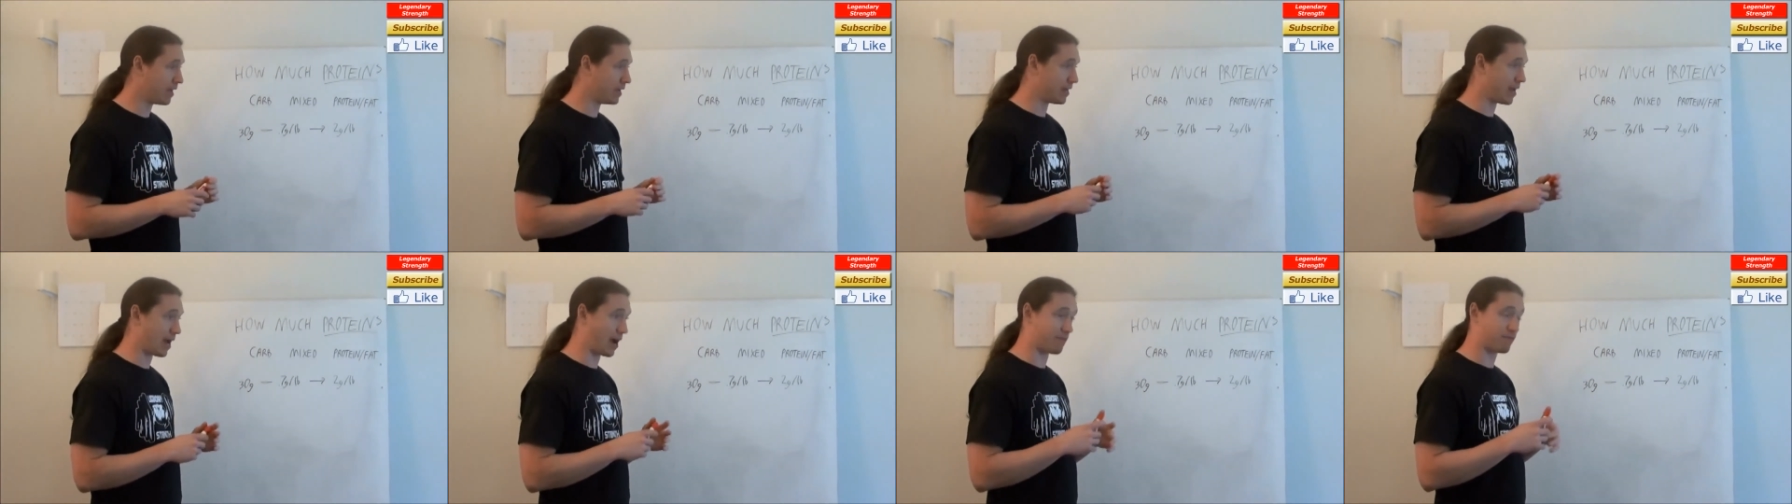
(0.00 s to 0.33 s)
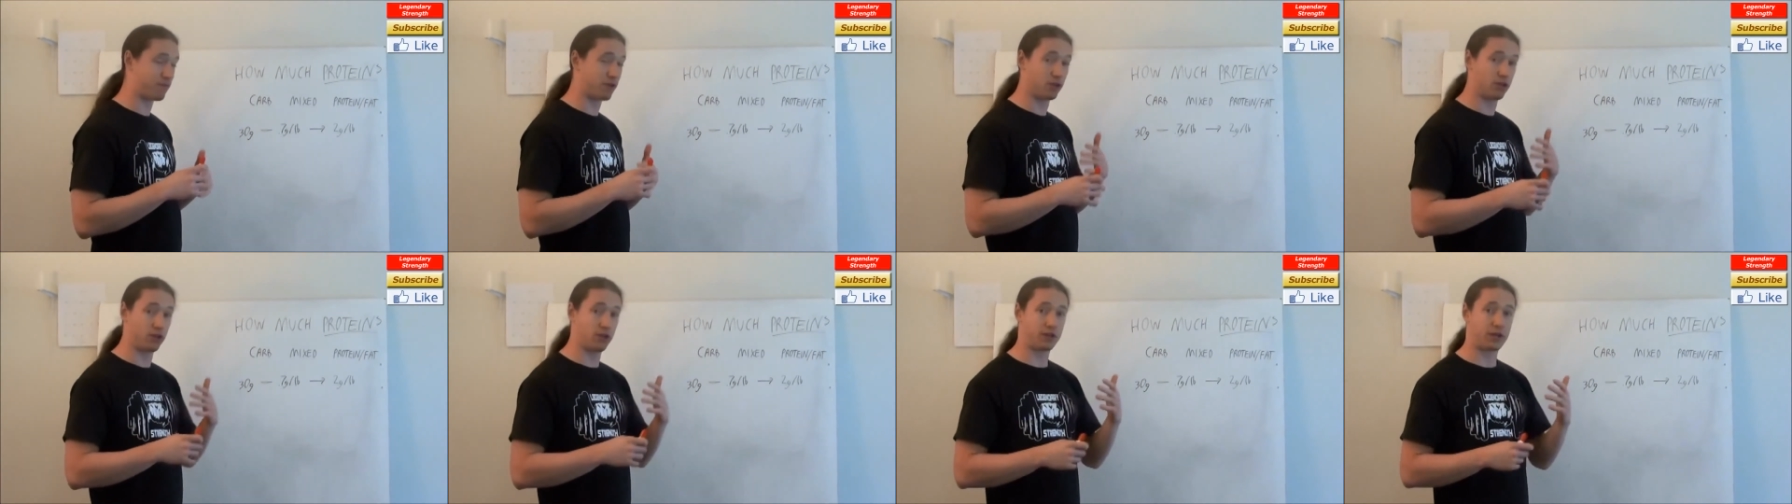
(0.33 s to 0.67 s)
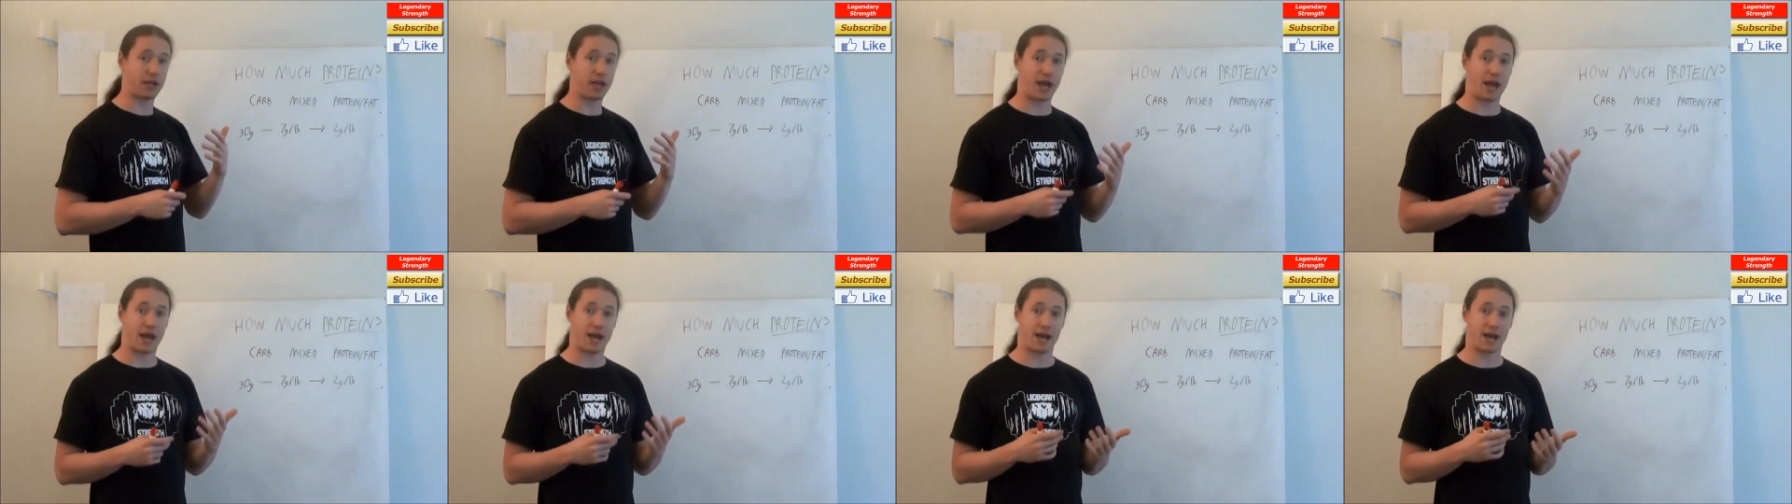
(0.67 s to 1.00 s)
Now, if you
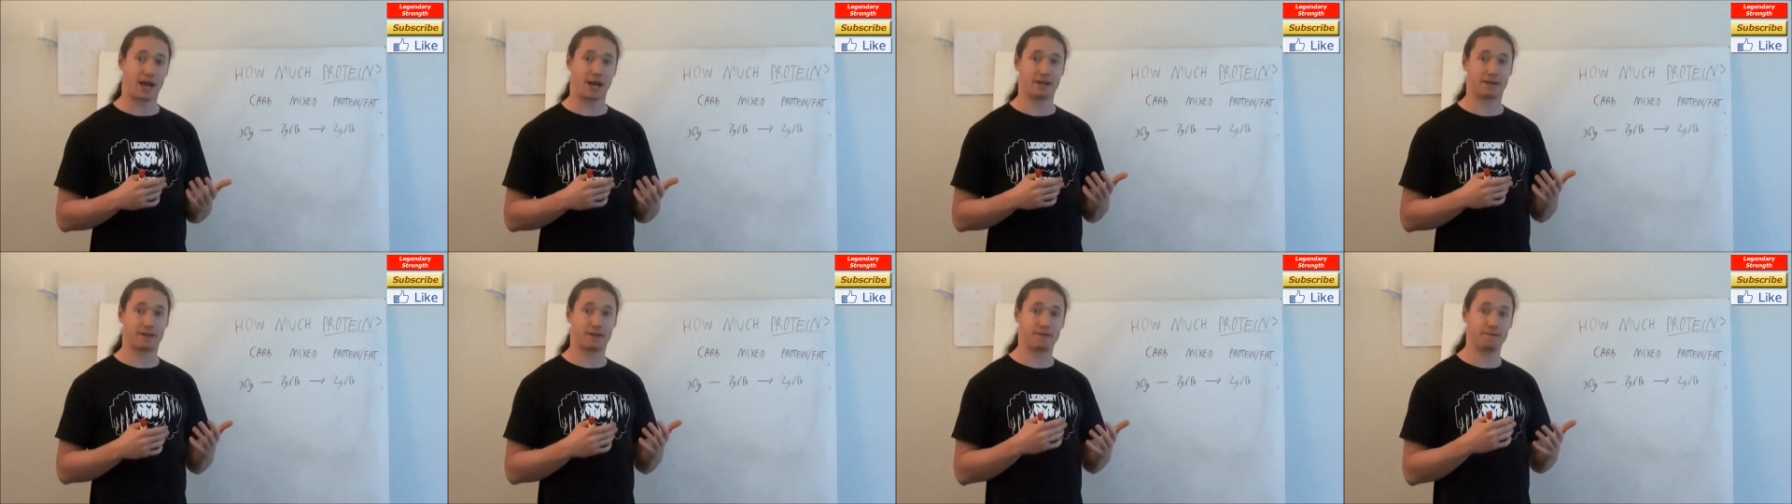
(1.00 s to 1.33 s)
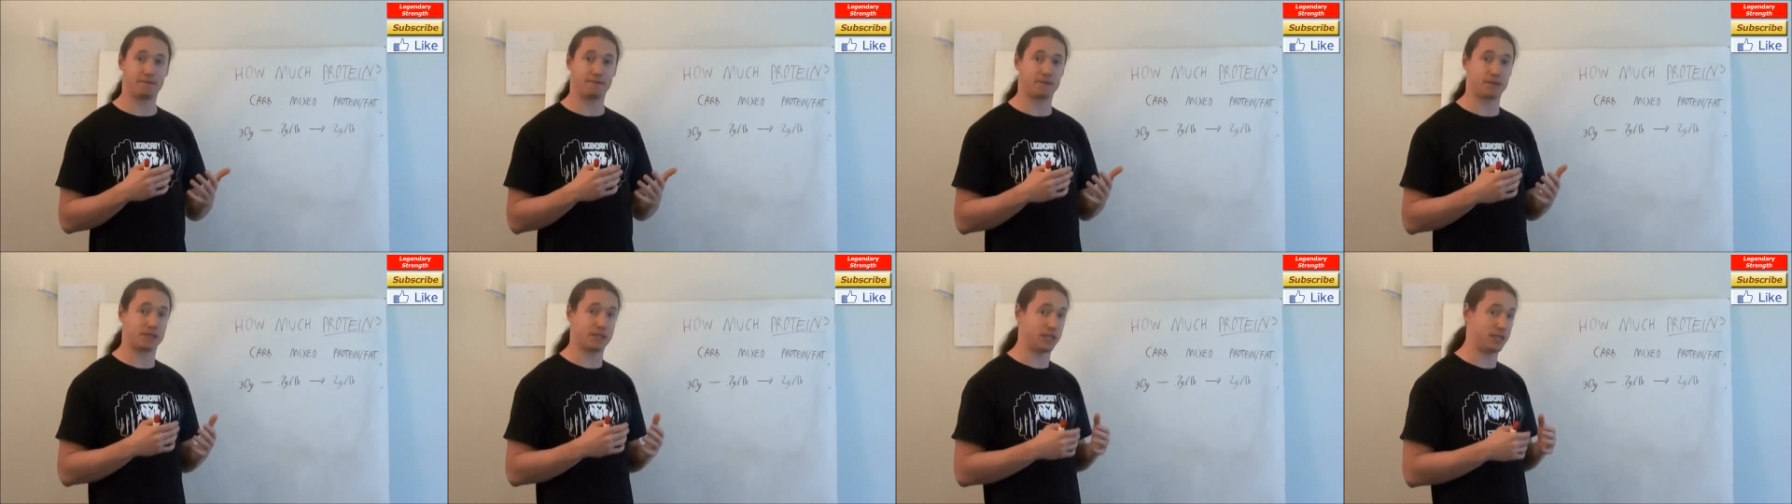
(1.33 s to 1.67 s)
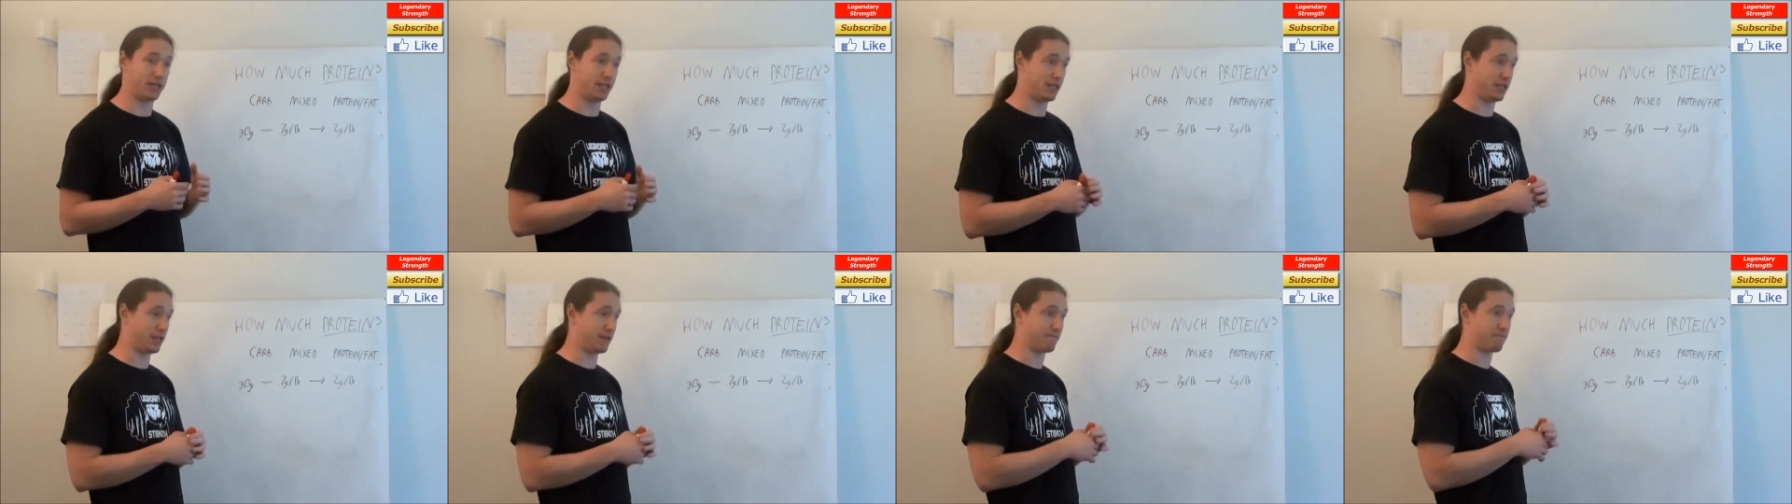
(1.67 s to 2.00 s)
look at
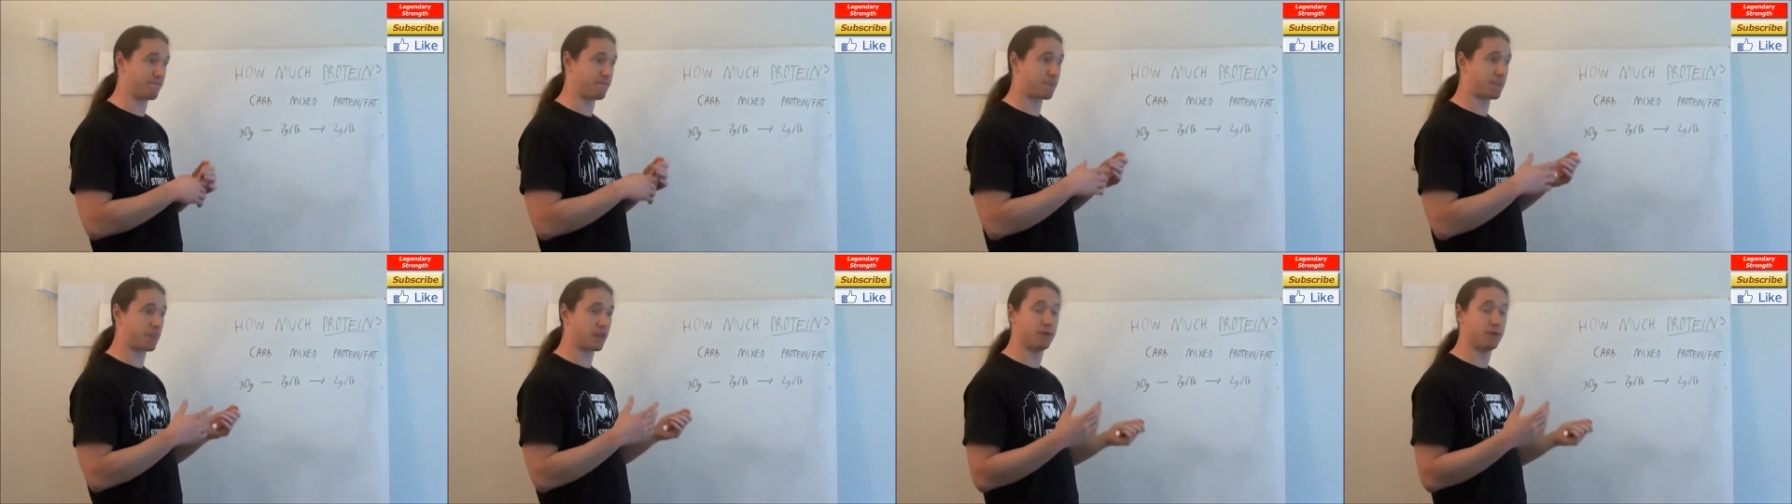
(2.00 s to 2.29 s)
the